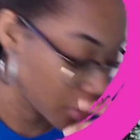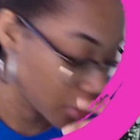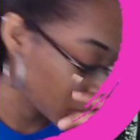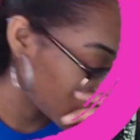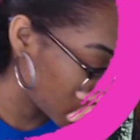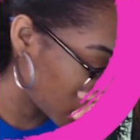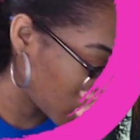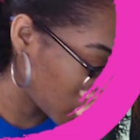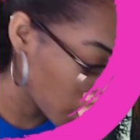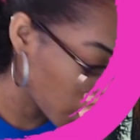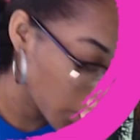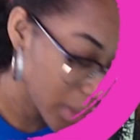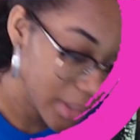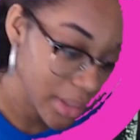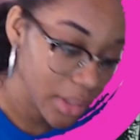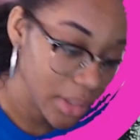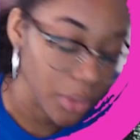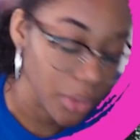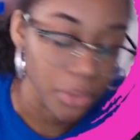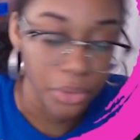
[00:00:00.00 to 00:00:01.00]
Thornton,
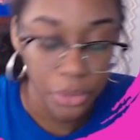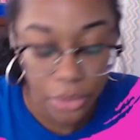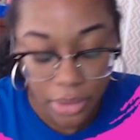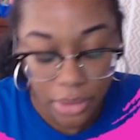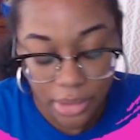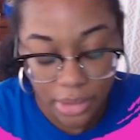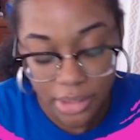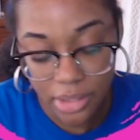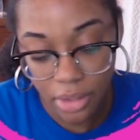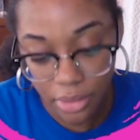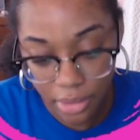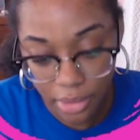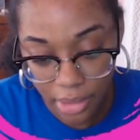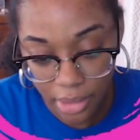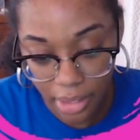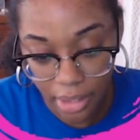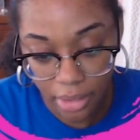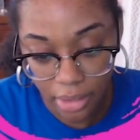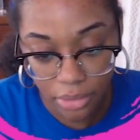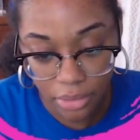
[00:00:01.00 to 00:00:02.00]
no, Thornton's the other
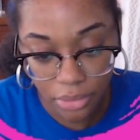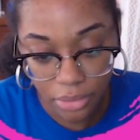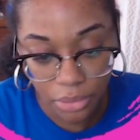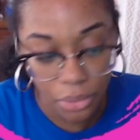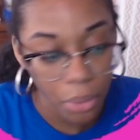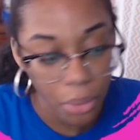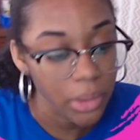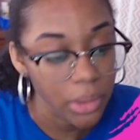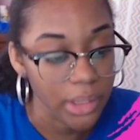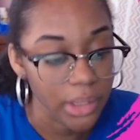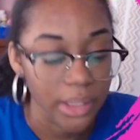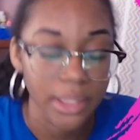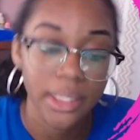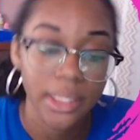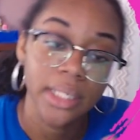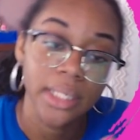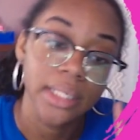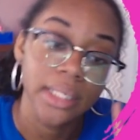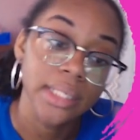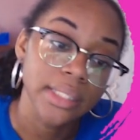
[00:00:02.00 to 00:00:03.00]
guy. Nolan,
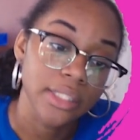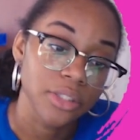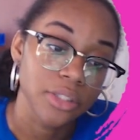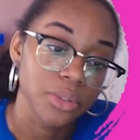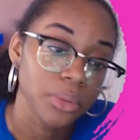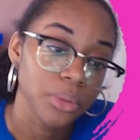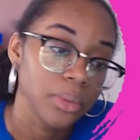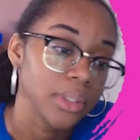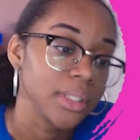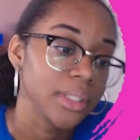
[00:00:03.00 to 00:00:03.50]
this is Nolan.